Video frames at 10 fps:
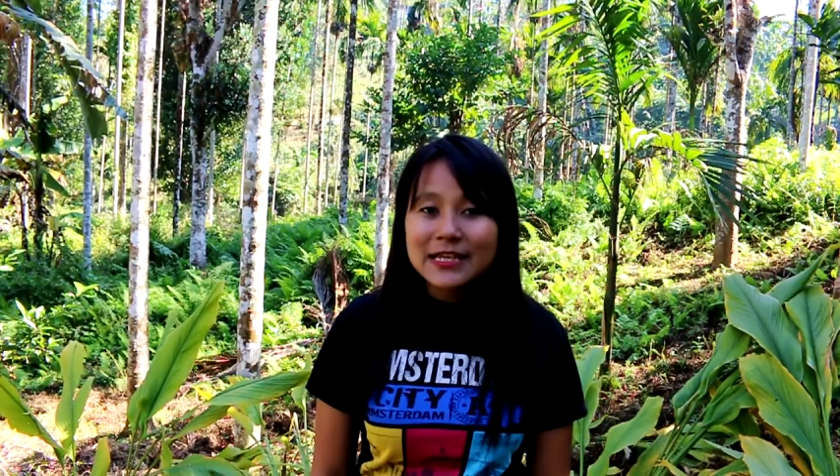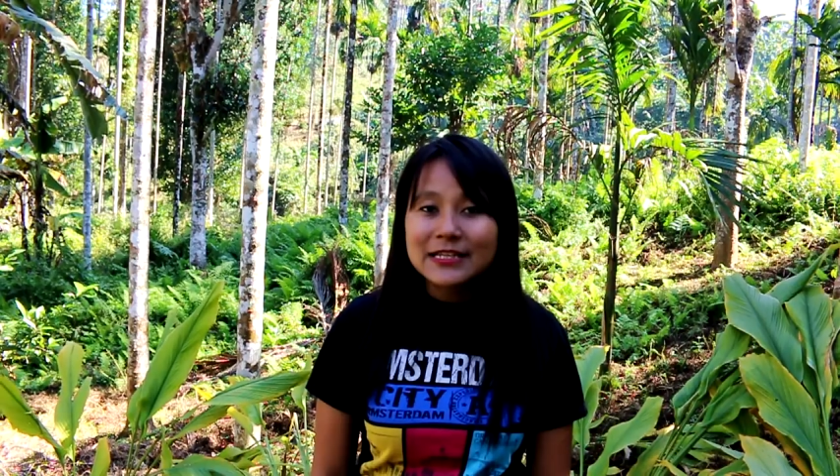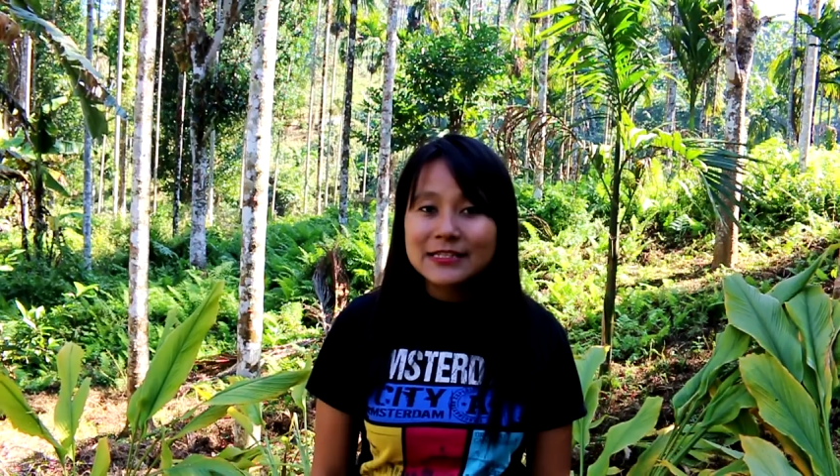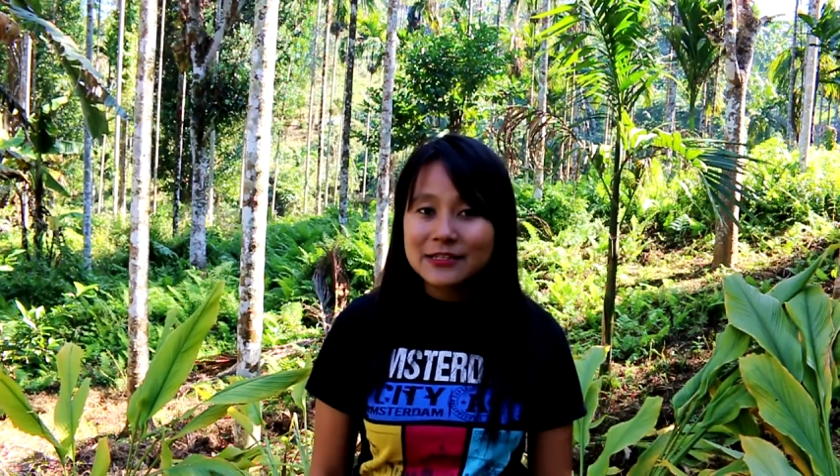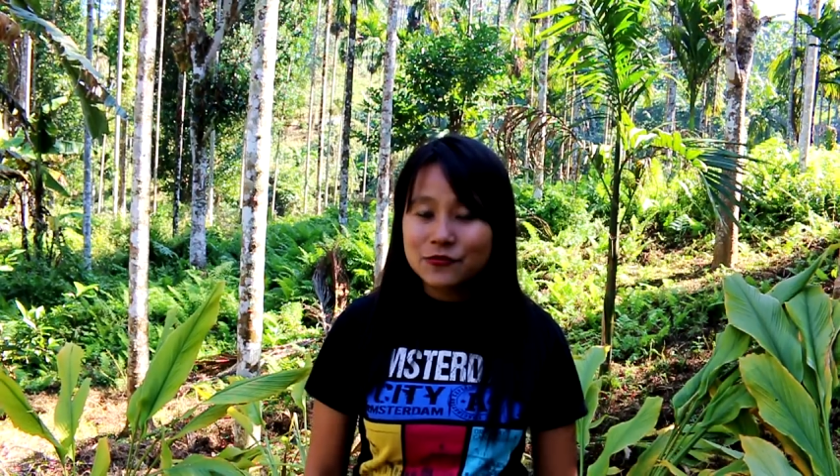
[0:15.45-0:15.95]

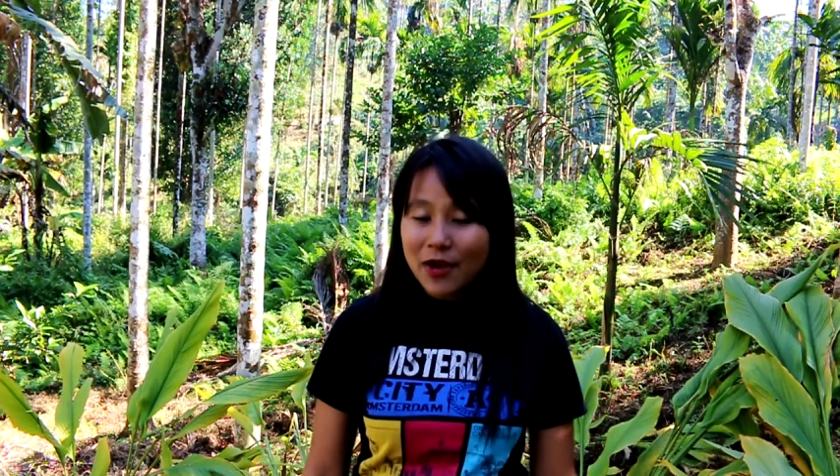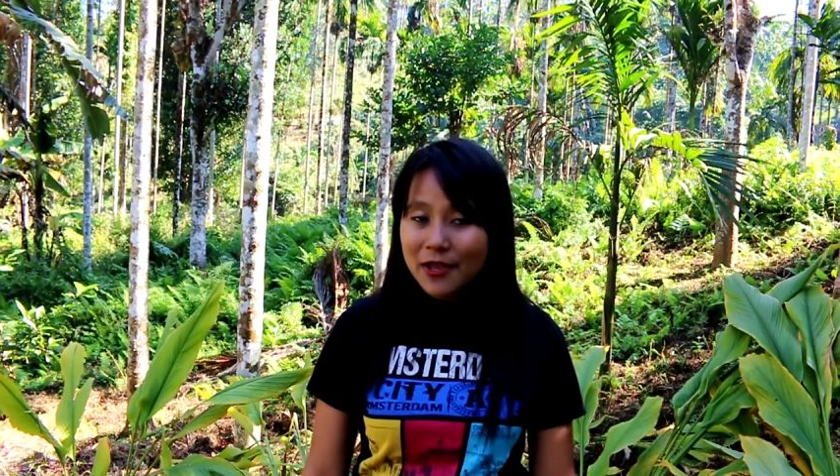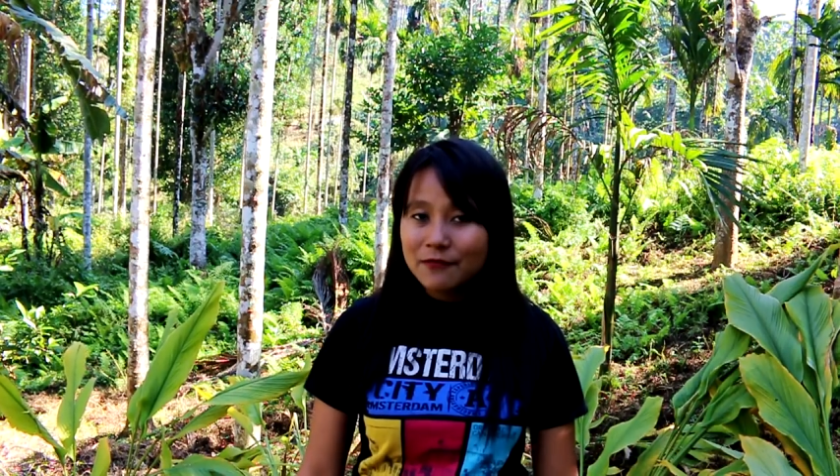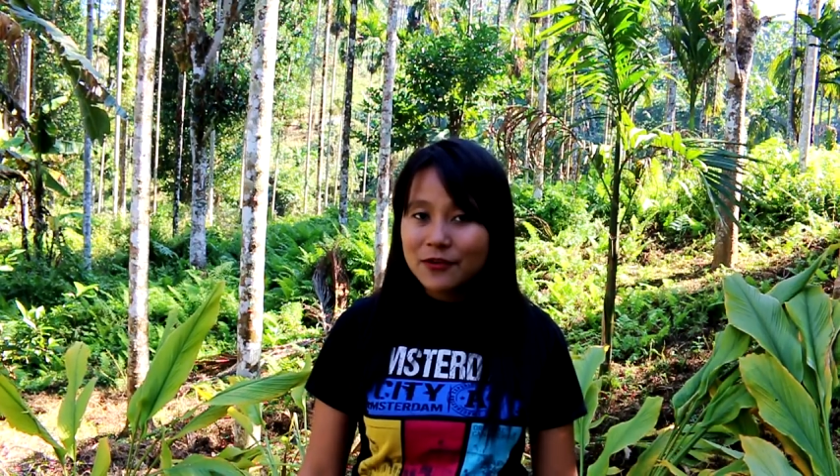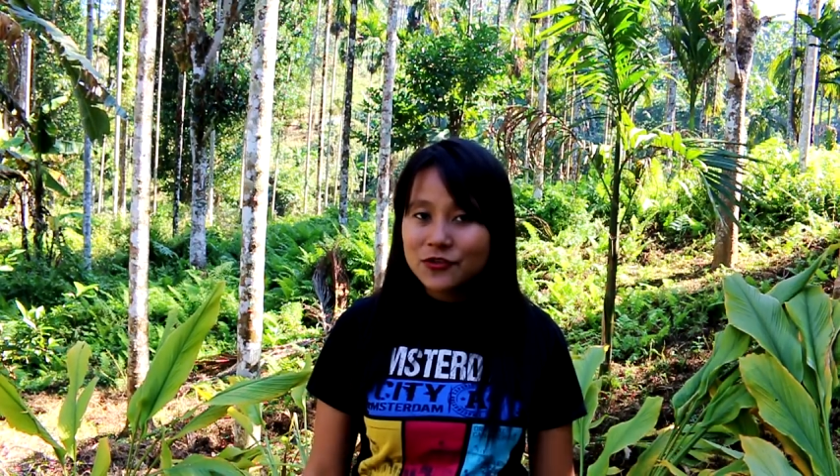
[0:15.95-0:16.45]
It is a
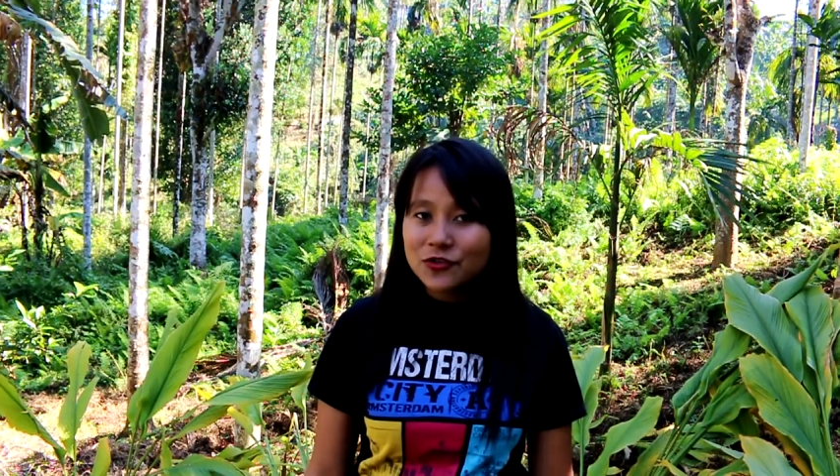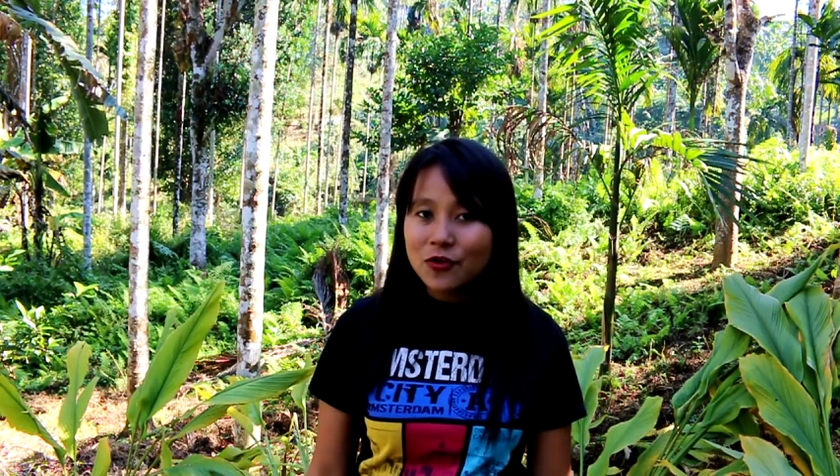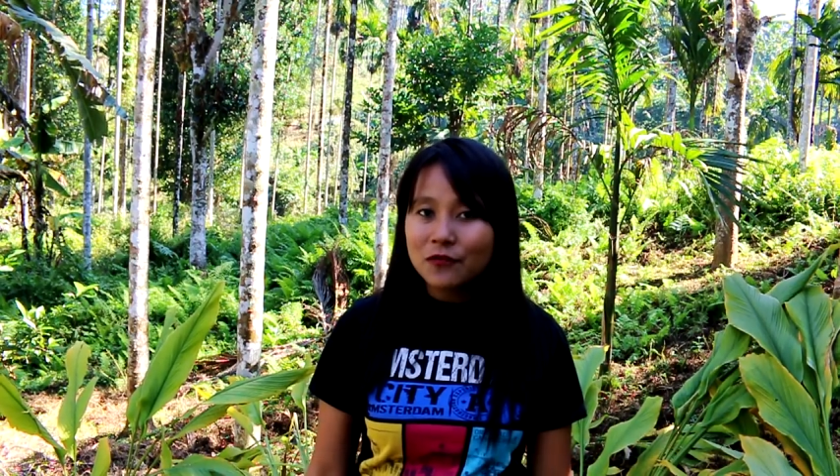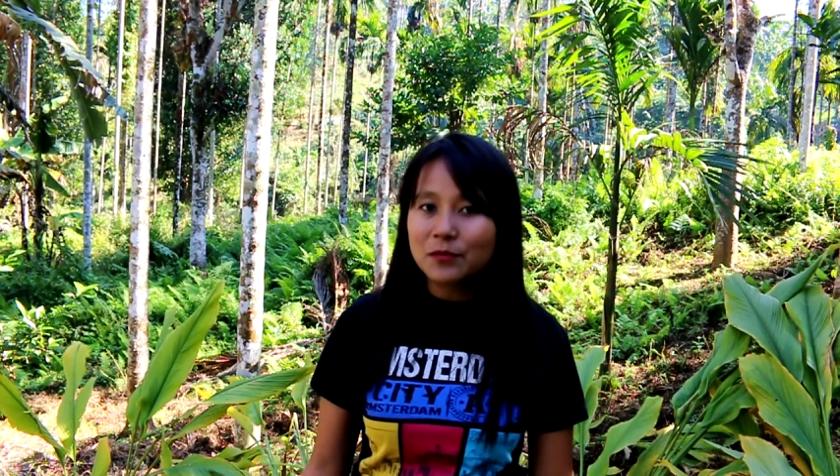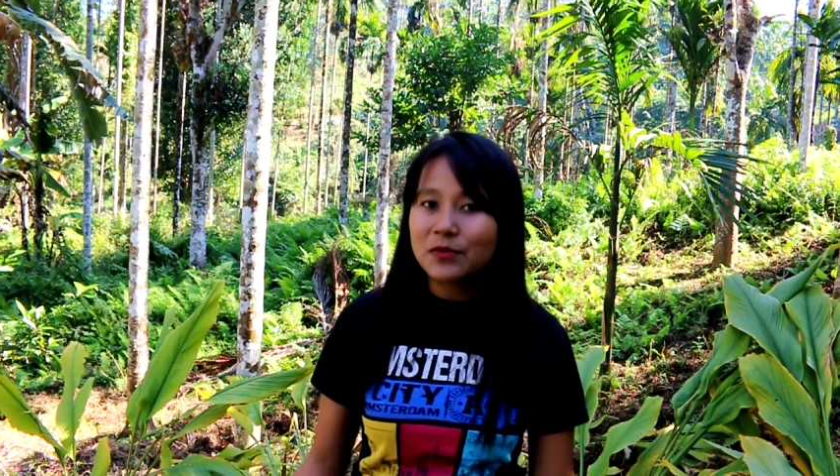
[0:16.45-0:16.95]
drier version of the